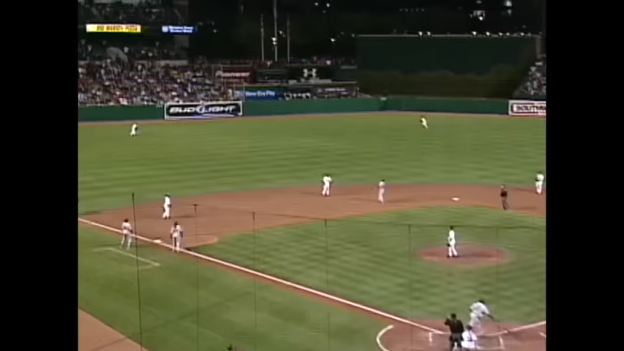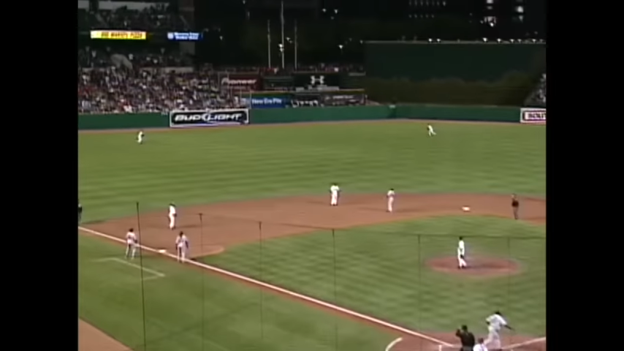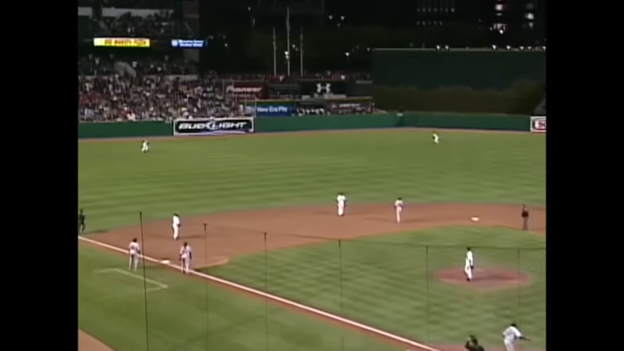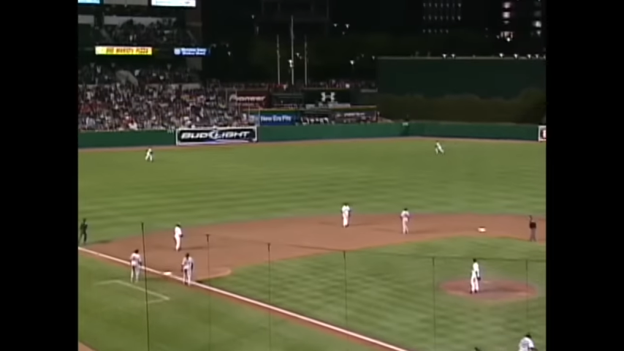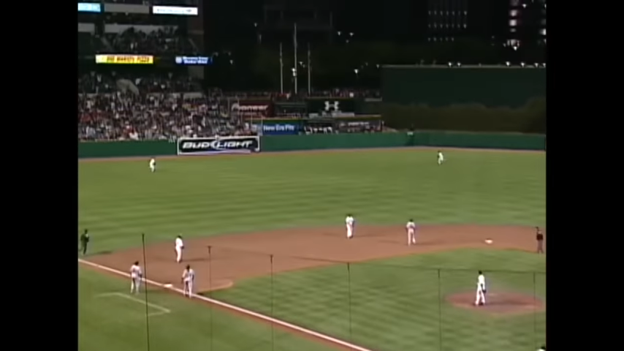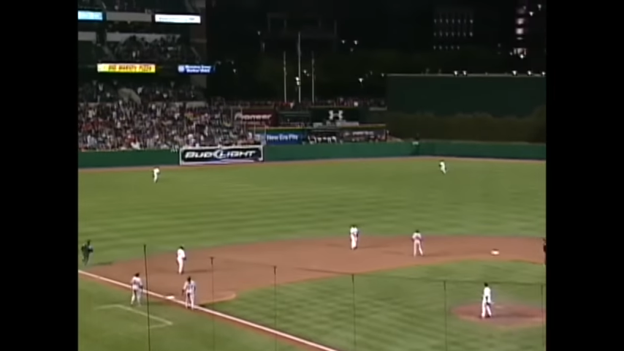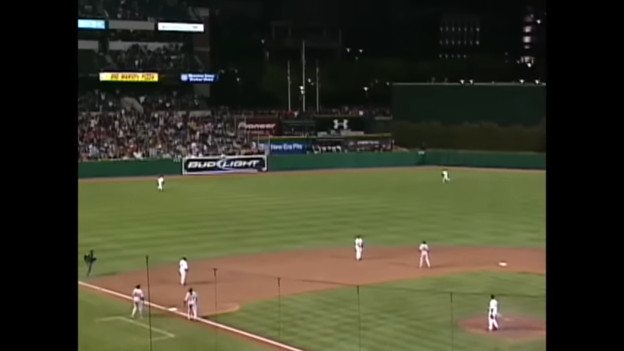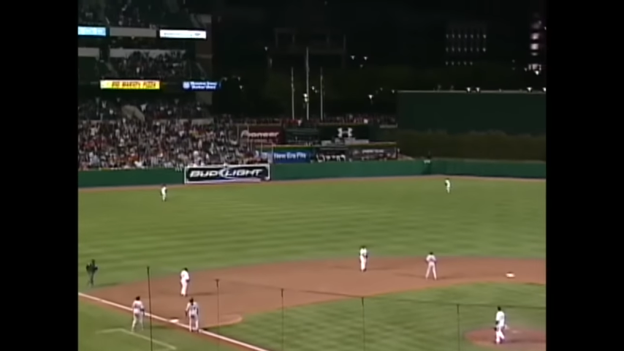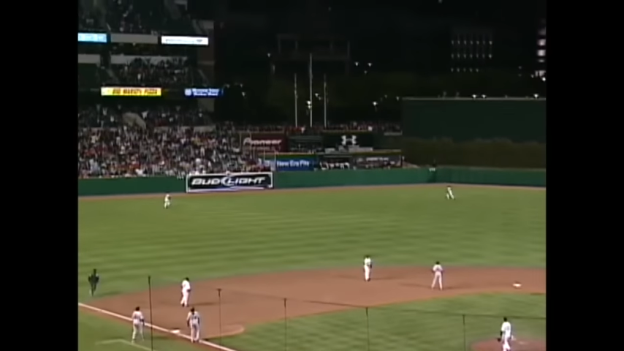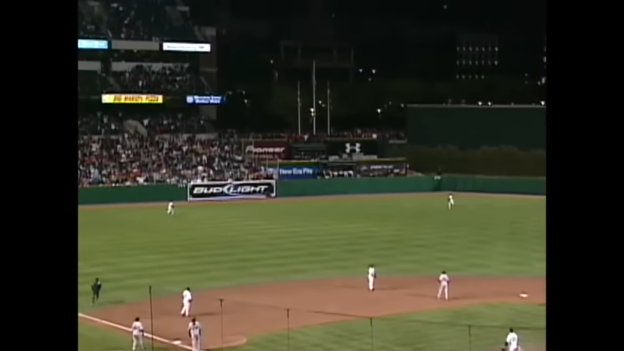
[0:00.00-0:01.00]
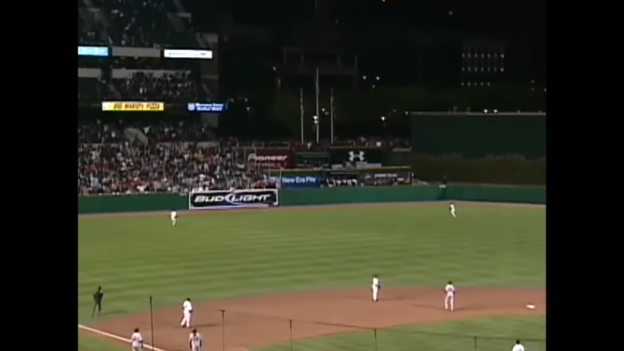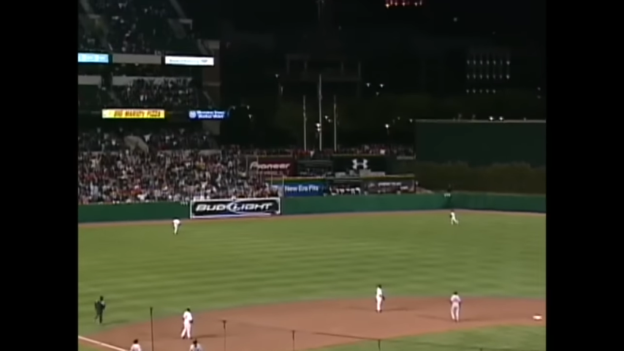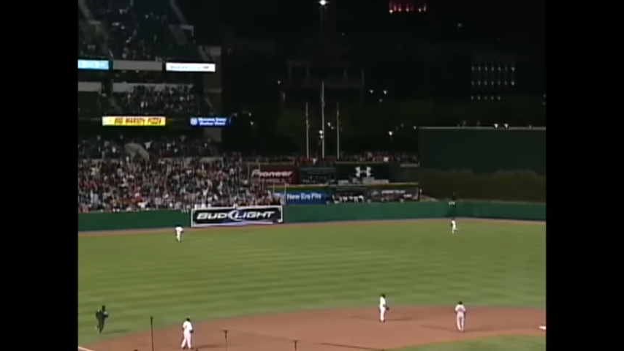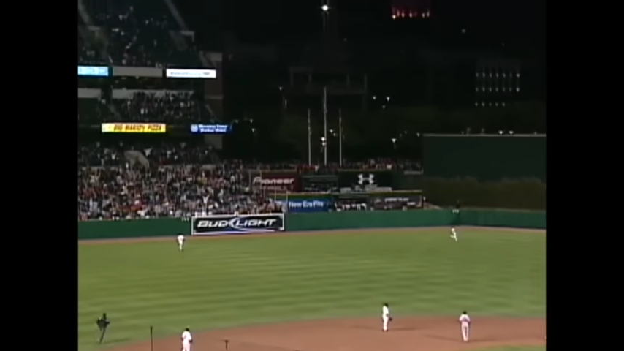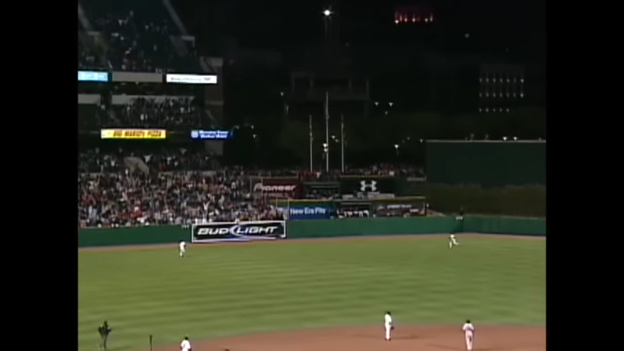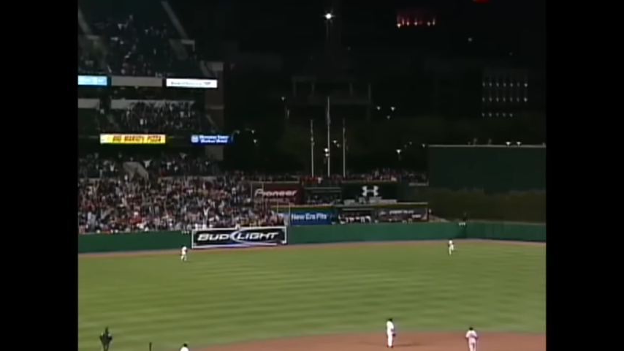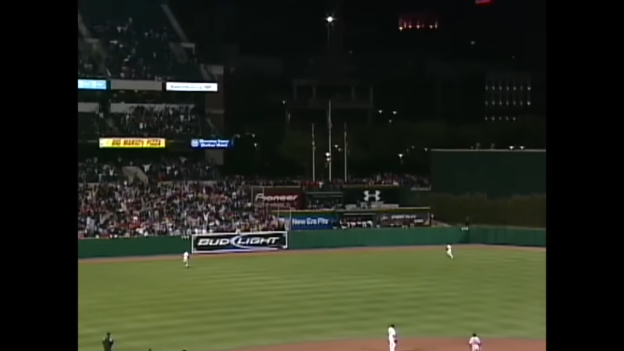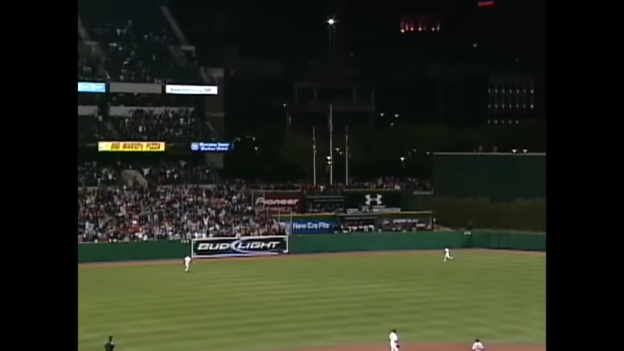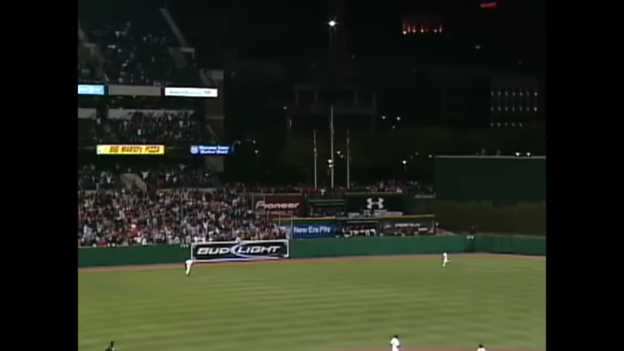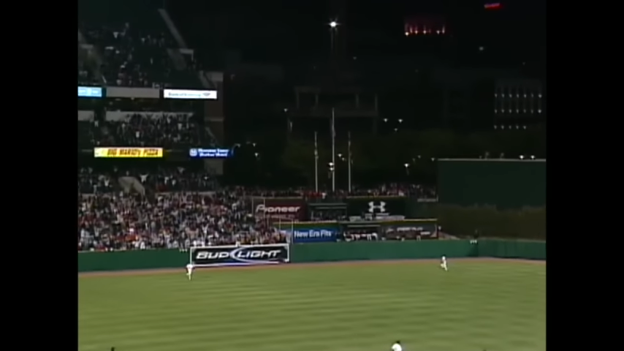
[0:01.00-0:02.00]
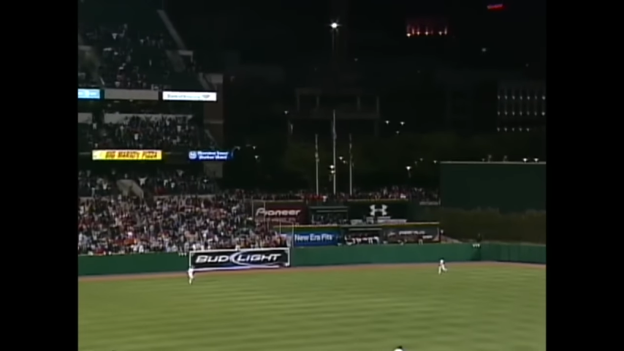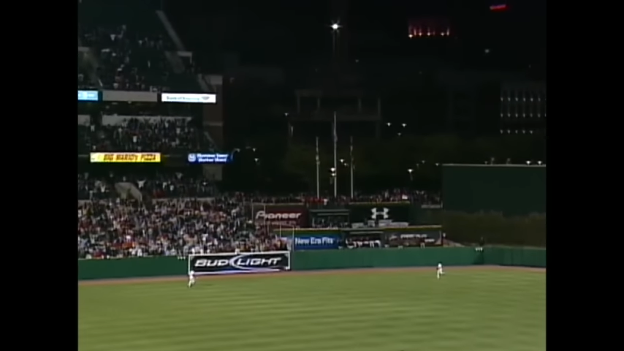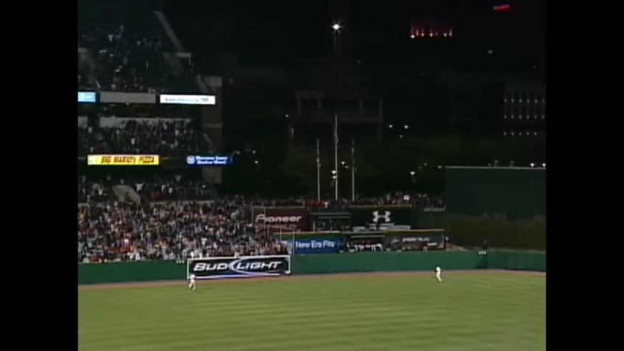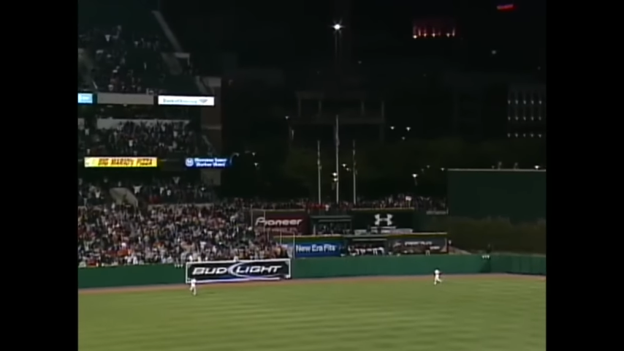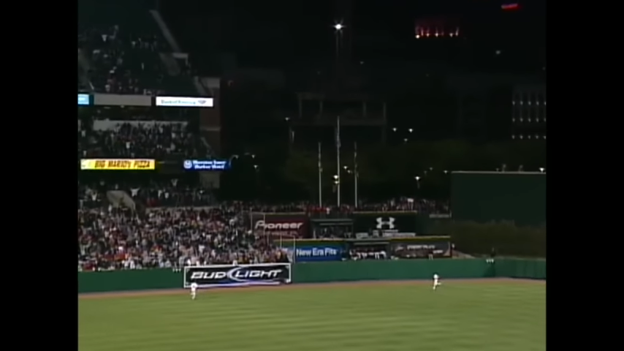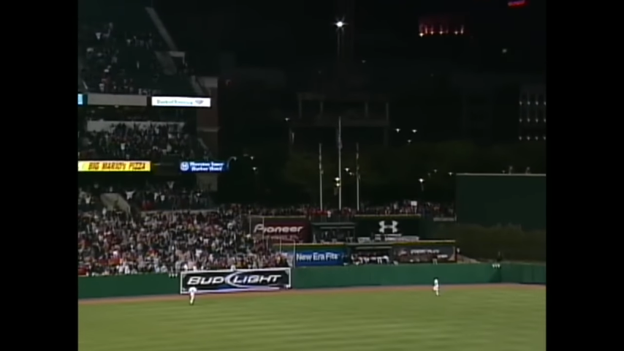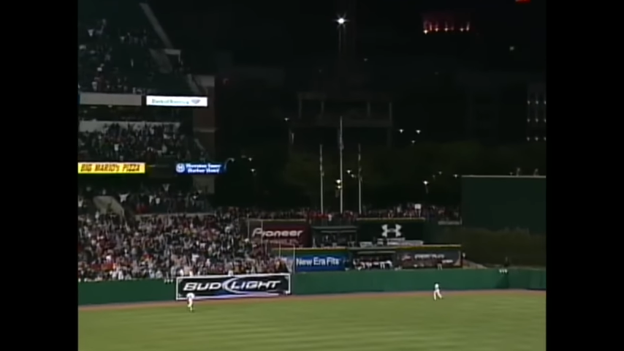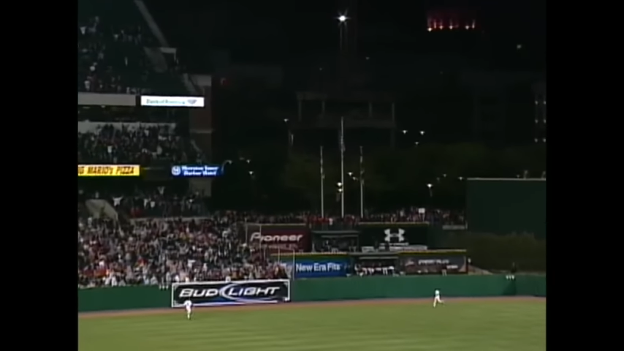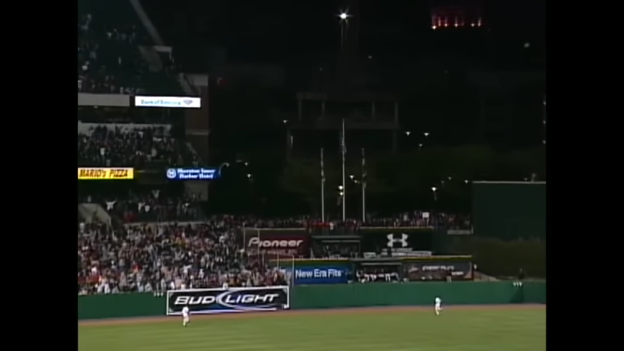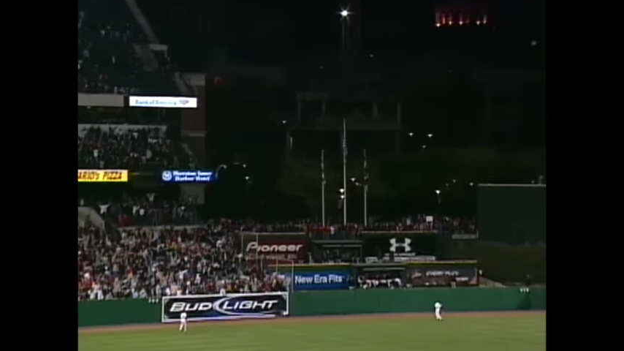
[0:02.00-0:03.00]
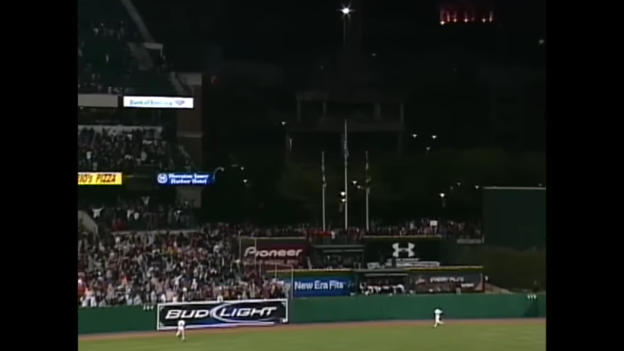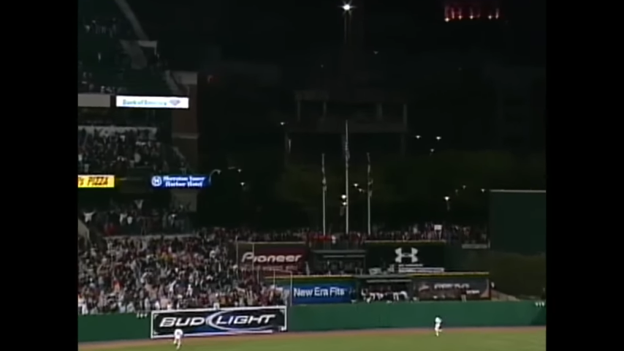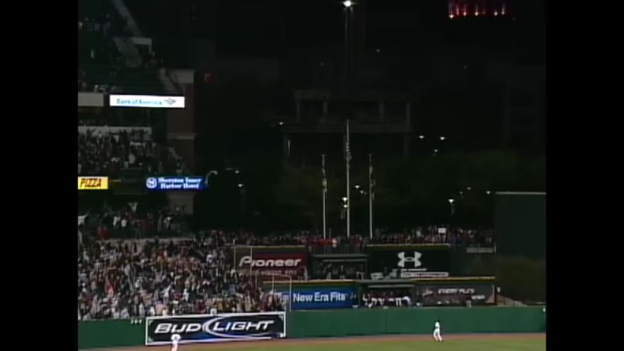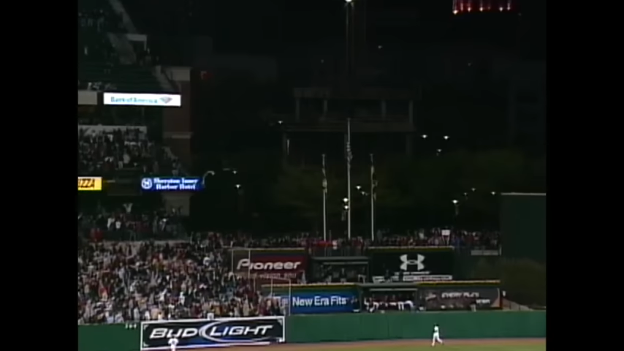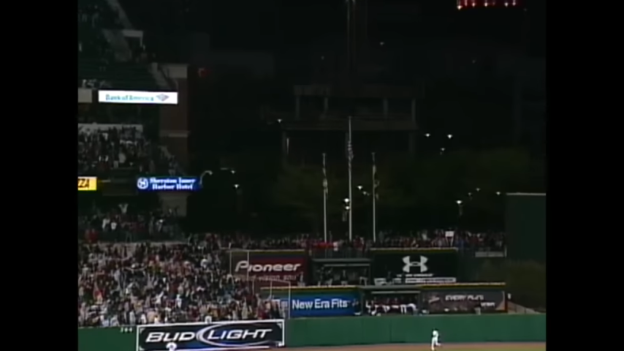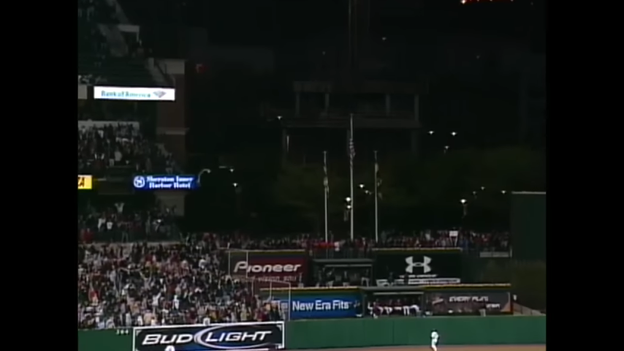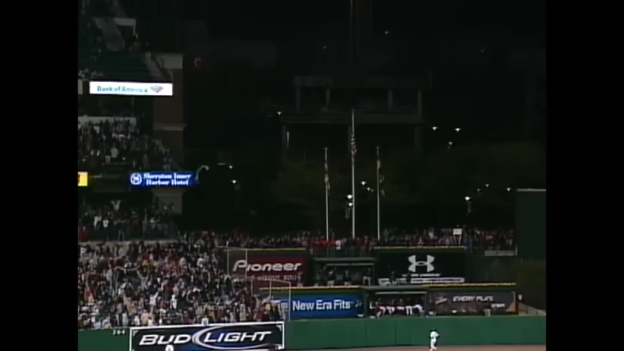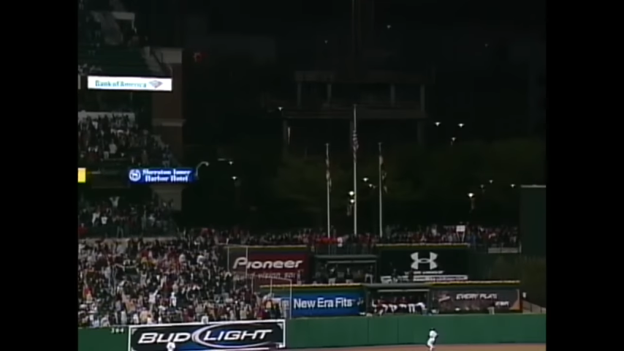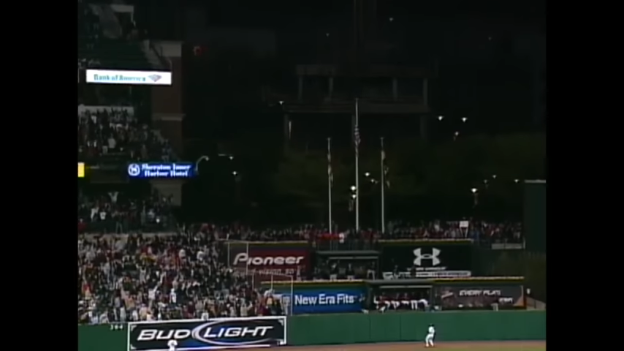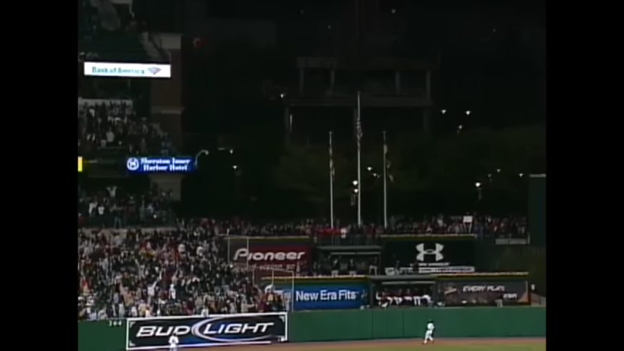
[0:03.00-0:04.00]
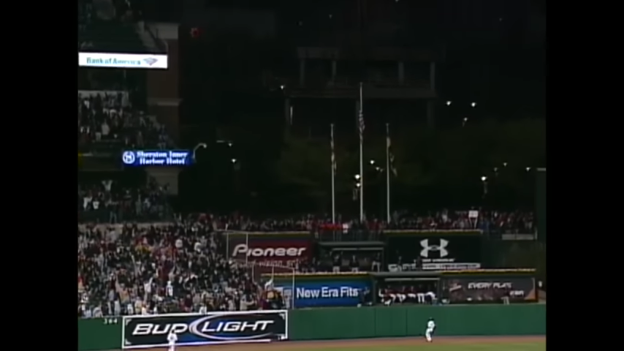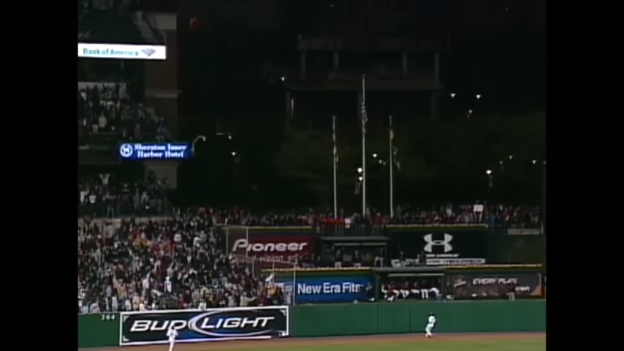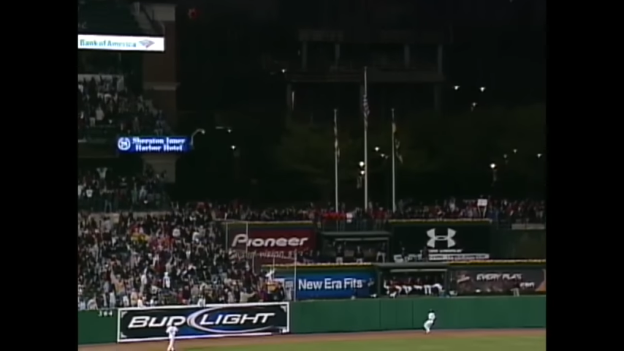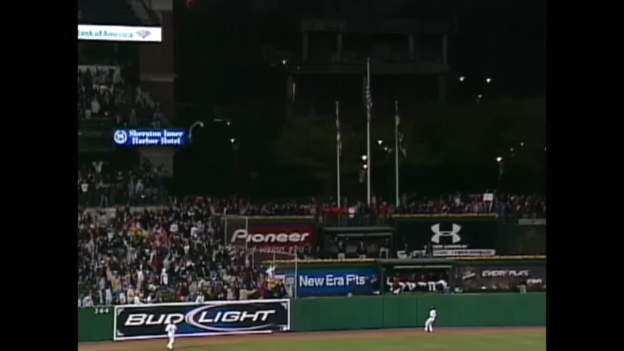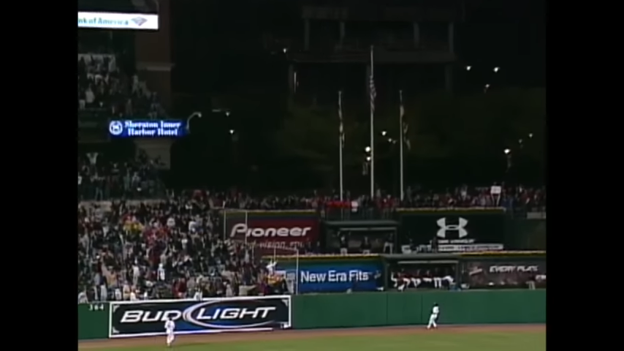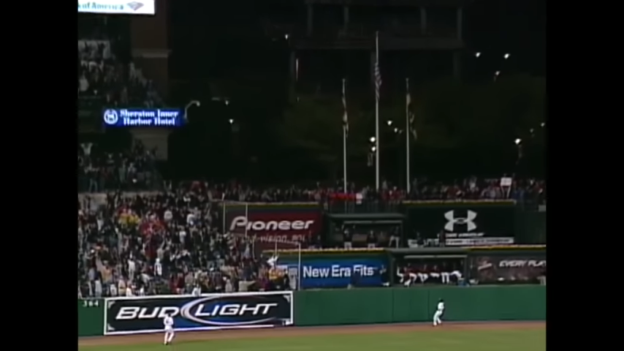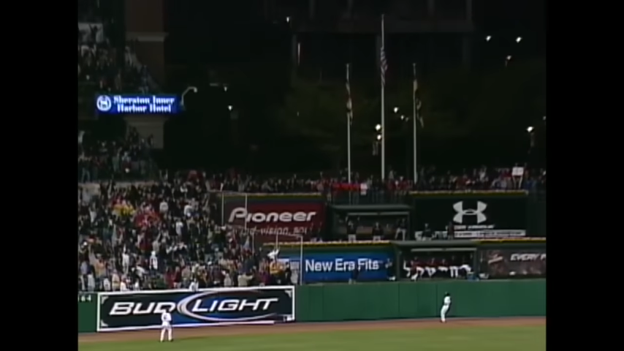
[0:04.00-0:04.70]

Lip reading: Nobody's mouth can be seen.